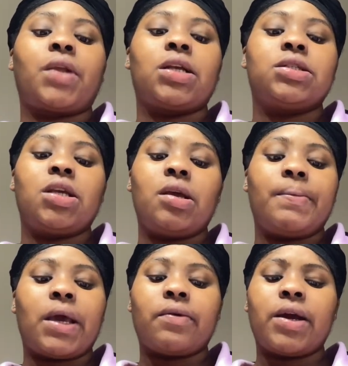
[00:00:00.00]
skin
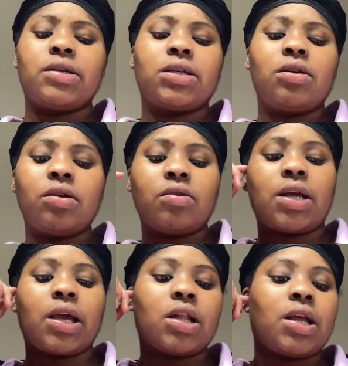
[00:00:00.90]
back right because I don't know
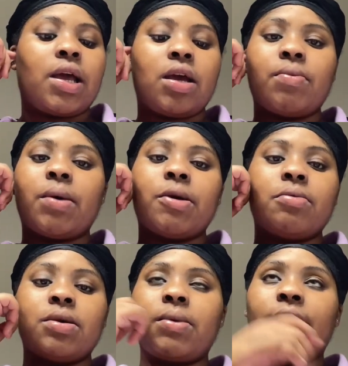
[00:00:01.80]
like after I had my
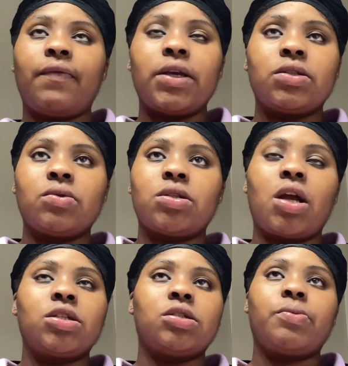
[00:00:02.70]
baby my face was
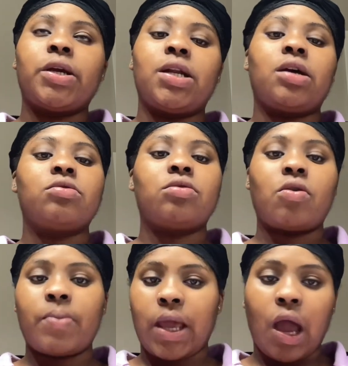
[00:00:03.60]
like just breaking out so
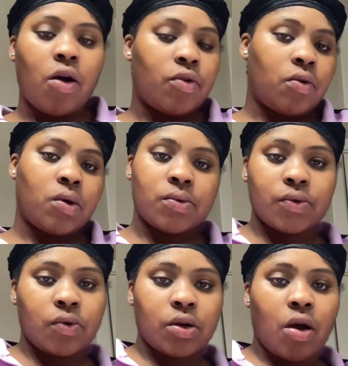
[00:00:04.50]
bad I don't know what was
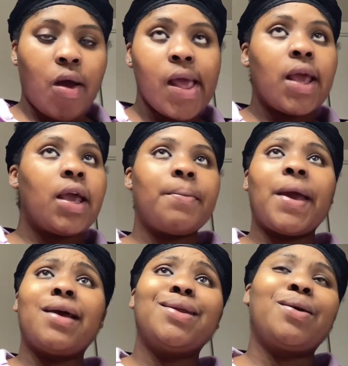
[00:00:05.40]
going on and my
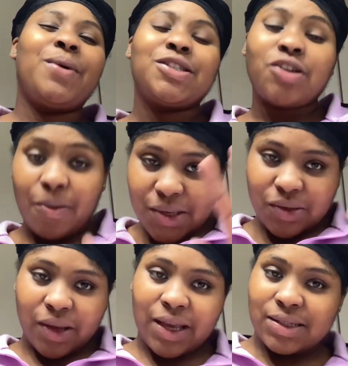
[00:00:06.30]
hair looking messed up it's
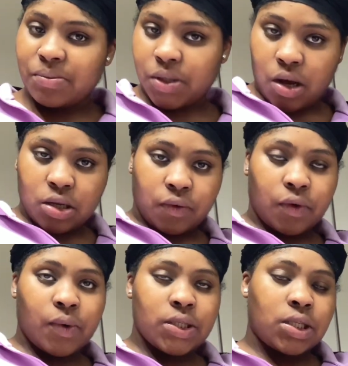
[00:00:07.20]
okay because I'm in the house for
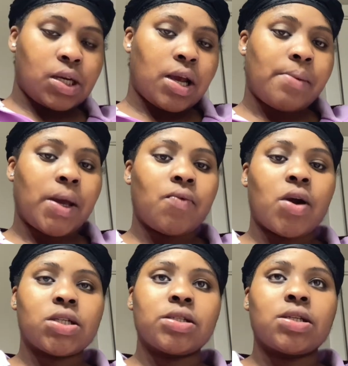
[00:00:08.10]
the rest of the day I might
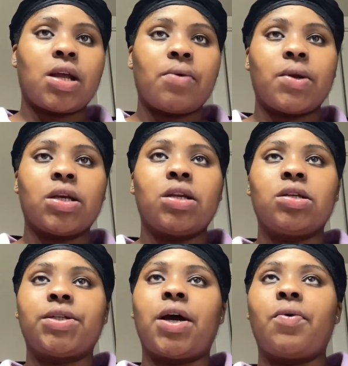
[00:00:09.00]
wash it tonight when I get in
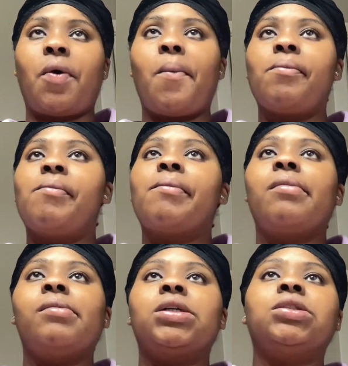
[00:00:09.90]
the shower
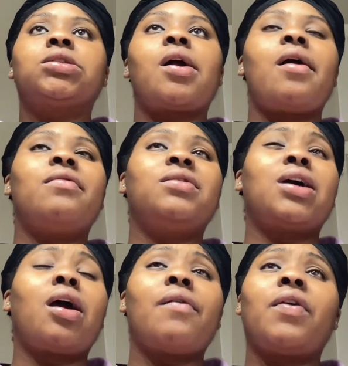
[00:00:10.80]
but if
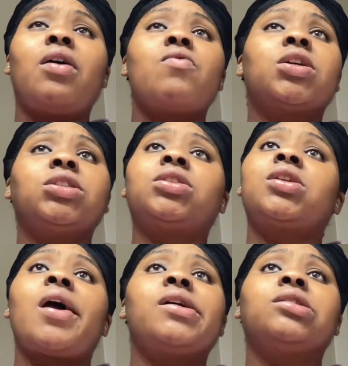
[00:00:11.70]
not if I don't wash it
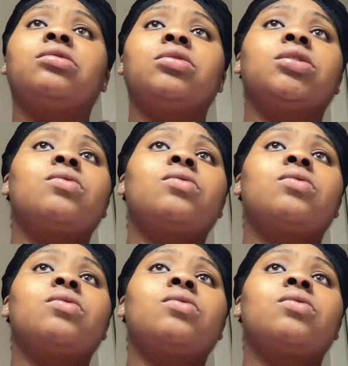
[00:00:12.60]
tonight it's gonna get